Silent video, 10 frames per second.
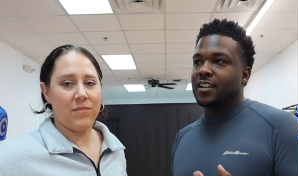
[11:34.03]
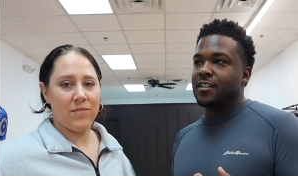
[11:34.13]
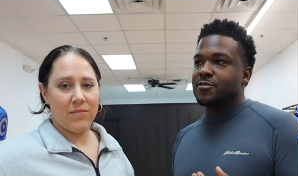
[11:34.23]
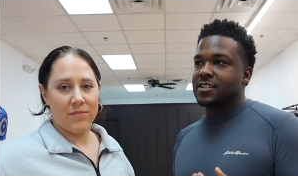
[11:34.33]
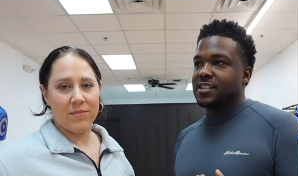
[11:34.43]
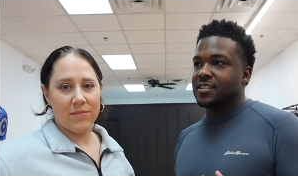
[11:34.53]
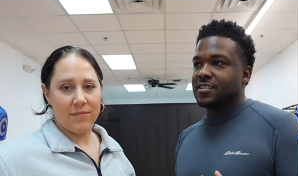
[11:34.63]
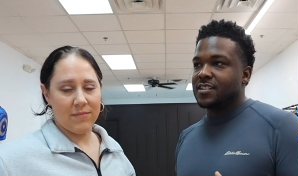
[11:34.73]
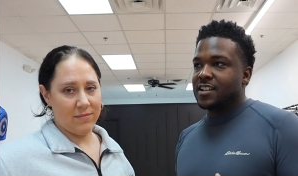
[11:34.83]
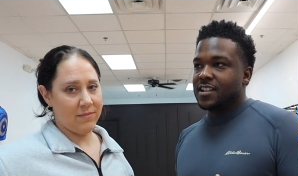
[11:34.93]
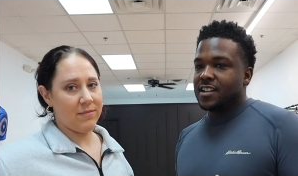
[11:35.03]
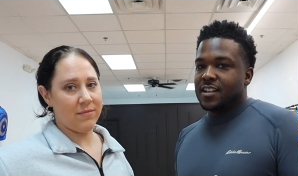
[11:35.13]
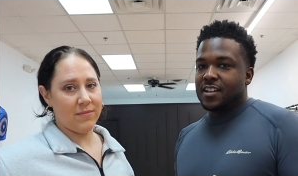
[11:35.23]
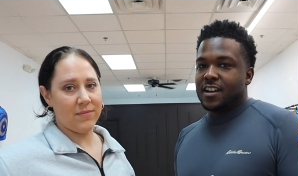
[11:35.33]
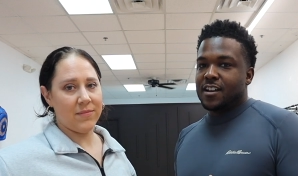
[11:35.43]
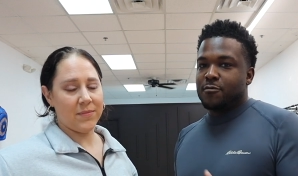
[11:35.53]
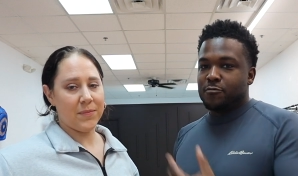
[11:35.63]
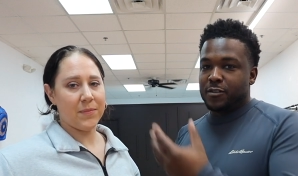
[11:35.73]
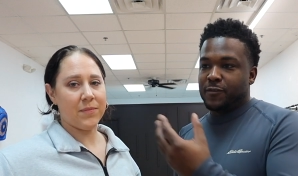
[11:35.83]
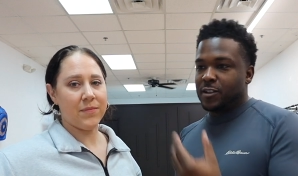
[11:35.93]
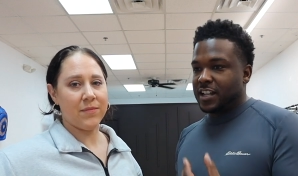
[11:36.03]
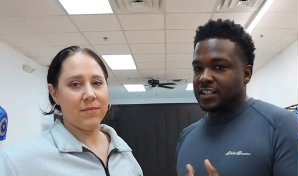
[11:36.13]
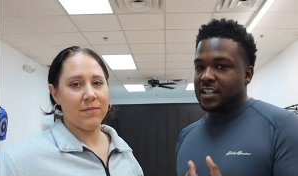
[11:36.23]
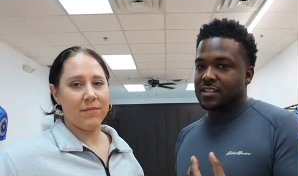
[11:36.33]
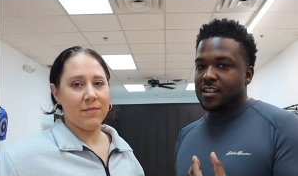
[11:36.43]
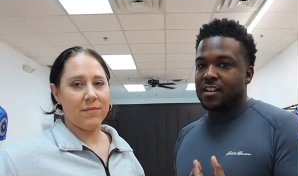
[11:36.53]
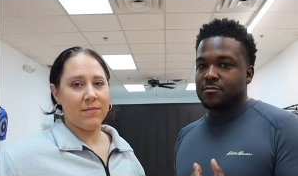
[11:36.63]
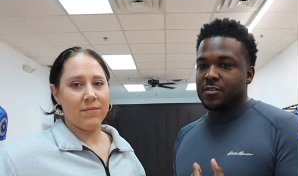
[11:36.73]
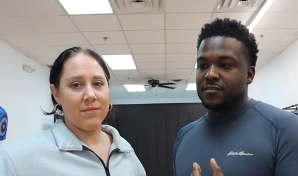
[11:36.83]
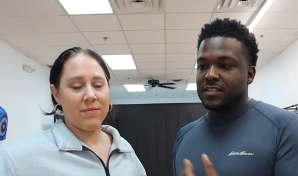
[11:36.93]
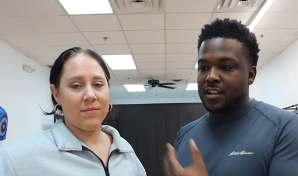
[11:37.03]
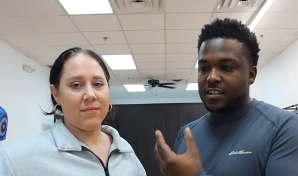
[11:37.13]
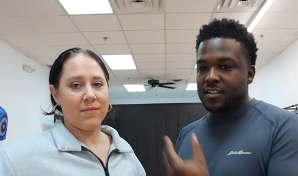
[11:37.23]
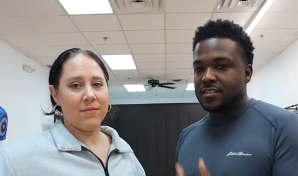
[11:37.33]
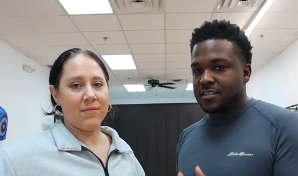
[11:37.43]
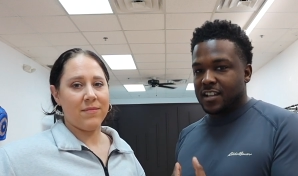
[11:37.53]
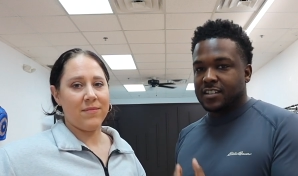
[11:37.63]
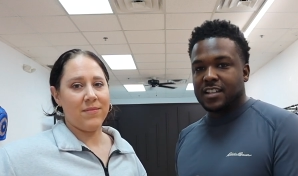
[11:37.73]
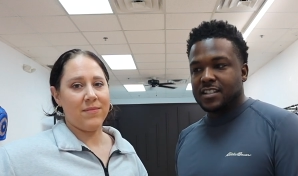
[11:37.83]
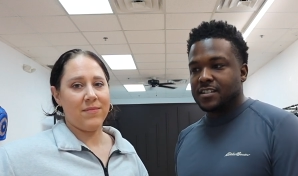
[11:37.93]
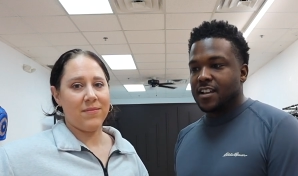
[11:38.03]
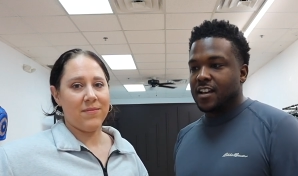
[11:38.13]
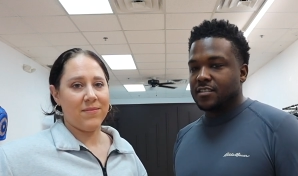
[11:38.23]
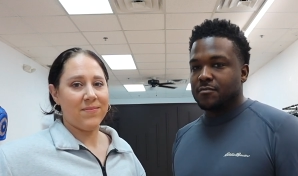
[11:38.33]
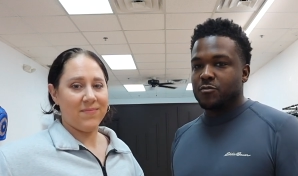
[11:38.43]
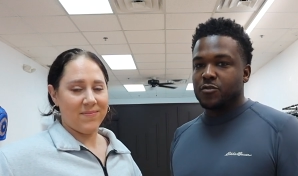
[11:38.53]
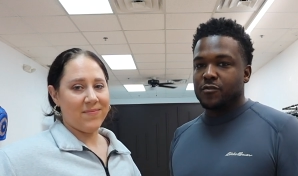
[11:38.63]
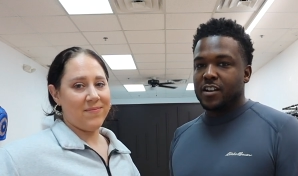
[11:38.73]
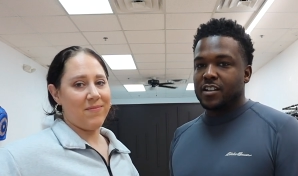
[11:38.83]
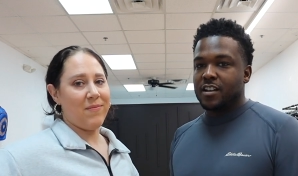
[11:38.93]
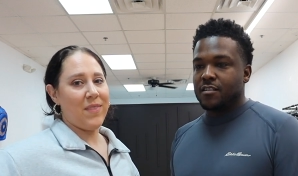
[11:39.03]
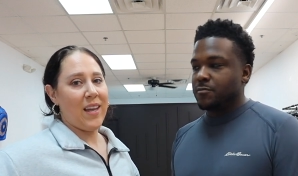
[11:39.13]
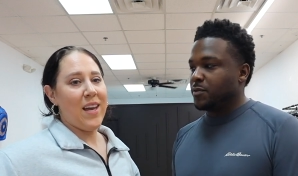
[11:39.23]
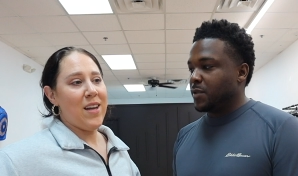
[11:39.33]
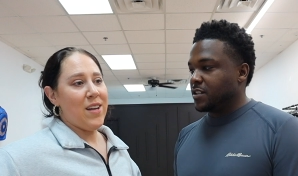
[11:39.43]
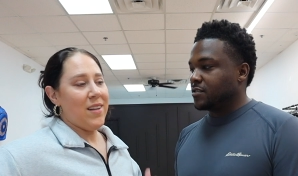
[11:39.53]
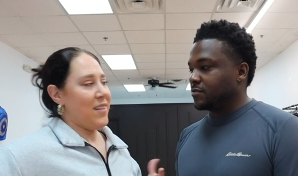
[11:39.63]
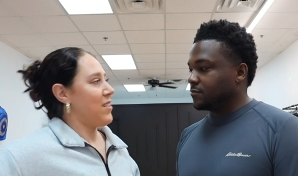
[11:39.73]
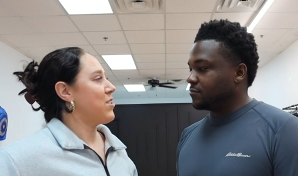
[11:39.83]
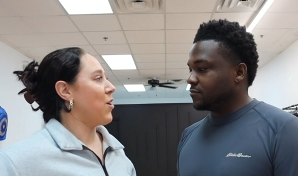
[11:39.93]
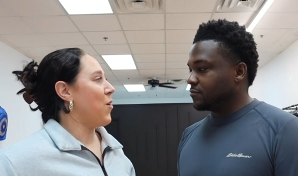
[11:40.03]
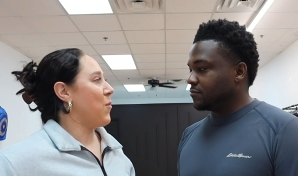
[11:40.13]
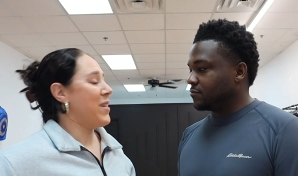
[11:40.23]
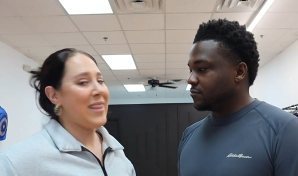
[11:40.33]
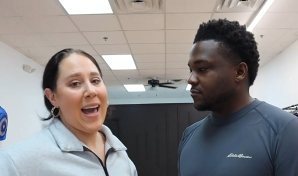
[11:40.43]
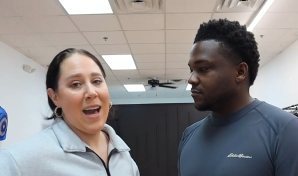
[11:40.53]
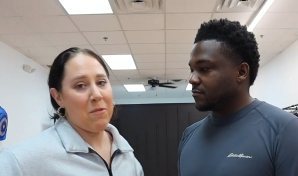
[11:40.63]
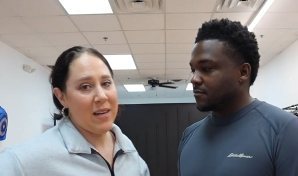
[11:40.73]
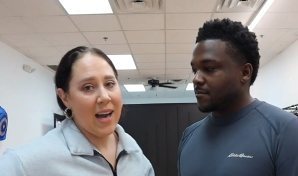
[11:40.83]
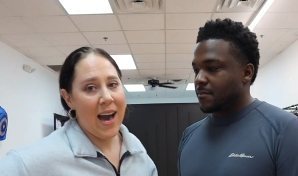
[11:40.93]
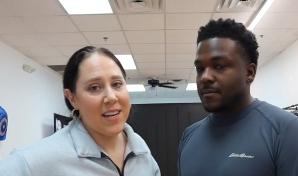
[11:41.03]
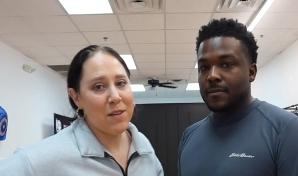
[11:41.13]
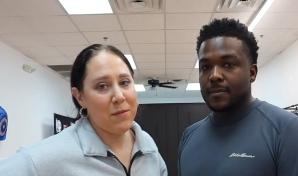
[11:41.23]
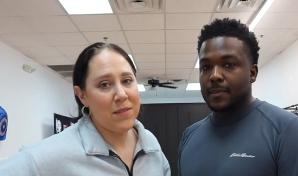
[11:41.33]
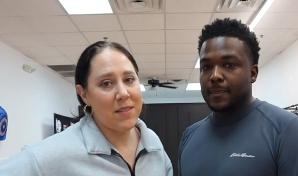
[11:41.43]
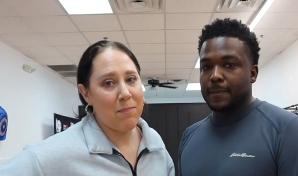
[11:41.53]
Speaker 1: closing uh, we feel like that's god's way of telling us like that's not the move right now be patient
Speaker 2: so with that we kind of